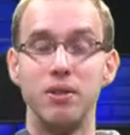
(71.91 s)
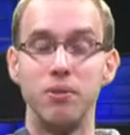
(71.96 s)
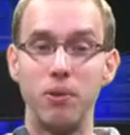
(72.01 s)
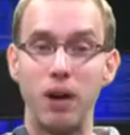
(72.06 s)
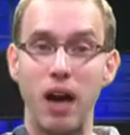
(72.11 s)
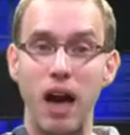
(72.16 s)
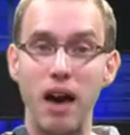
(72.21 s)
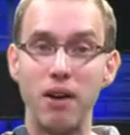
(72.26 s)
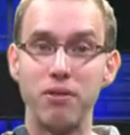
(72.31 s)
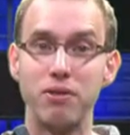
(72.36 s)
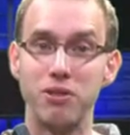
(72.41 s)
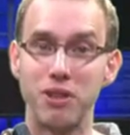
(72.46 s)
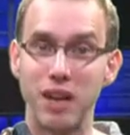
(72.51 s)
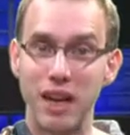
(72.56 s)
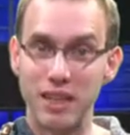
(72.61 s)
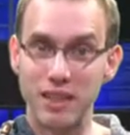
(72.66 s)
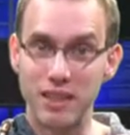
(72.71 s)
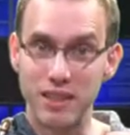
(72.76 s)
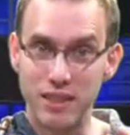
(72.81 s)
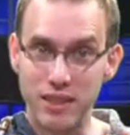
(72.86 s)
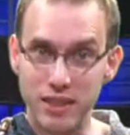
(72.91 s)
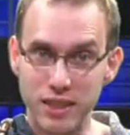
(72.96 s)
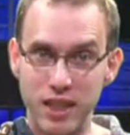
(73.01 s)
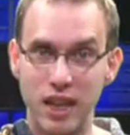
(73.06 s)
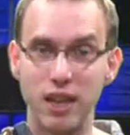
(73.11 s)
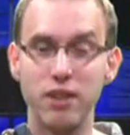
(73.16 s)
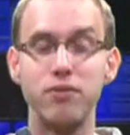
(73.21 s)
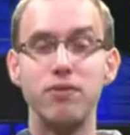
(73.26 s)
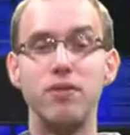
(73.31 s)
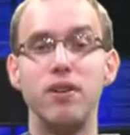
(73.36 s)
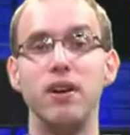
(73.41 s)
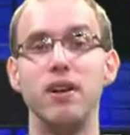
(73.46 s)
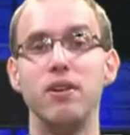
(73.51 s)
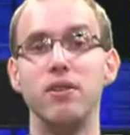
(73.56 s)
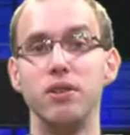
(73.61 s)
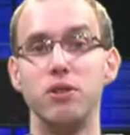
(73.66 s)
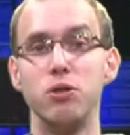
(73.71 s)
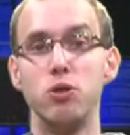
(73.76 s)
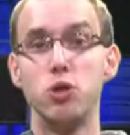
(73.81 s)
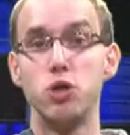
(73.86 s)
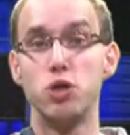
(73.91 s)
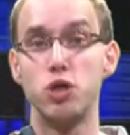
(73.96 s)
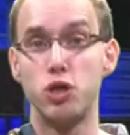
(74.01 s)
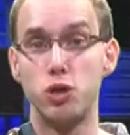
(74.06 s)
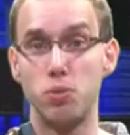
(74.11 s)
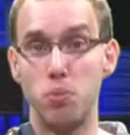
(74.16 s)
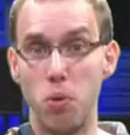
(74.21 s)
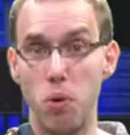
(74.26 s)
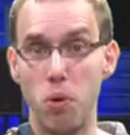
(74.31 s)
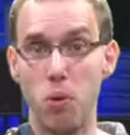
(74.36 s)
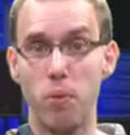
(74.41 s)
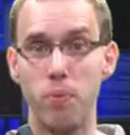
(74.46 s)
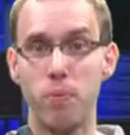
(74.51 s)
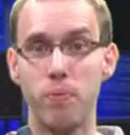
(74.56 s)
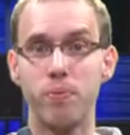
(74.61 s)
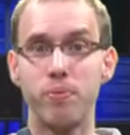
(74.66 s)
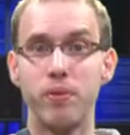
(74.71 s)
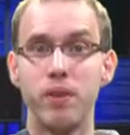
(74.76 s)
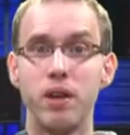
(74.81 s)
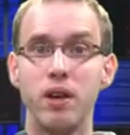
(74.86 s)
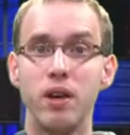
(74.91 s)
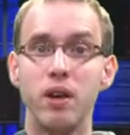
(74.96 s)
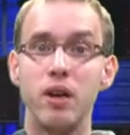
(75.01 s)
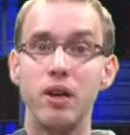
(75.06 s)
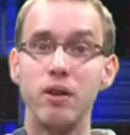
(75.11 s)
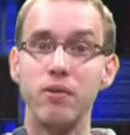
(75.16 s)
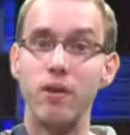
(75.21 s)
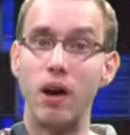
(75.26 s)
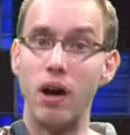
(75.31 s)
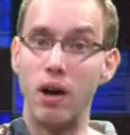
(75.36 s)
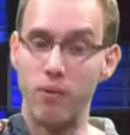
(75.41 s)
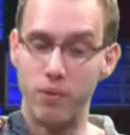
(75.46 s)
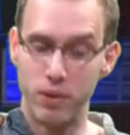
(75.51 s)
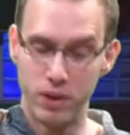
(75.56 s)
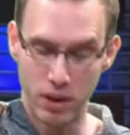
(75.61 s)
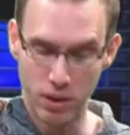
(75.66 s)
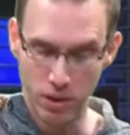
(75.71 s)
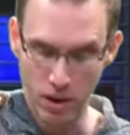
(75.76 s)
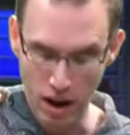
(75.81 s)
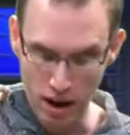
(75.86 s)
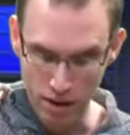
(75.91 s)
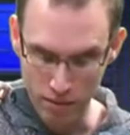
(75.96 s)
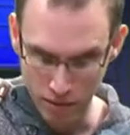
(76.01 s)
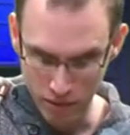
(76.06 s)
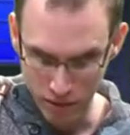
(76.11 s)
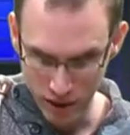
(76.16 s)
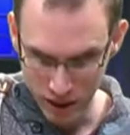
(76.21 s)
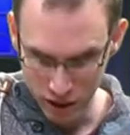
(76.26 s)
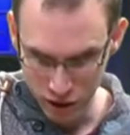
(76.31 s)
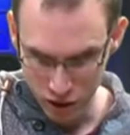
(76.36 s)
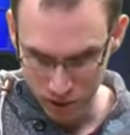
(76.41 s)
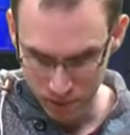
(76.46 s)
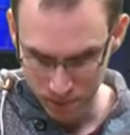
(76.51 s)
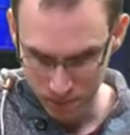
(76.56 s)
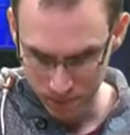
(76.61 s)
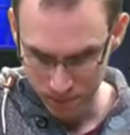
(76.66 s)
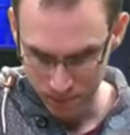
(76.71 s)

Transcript: We have to get that value small. Well, we know f of x,